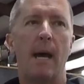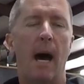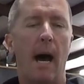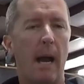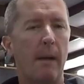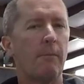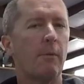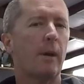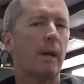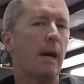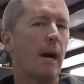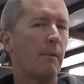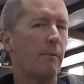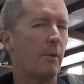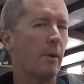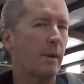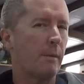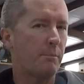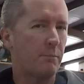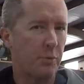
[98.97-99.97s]
I'm
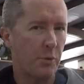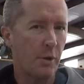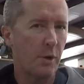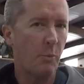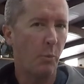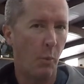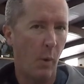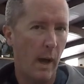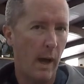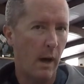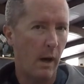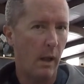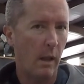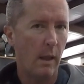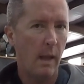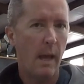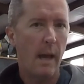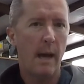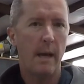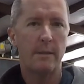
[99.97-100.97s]
recovering pretty well.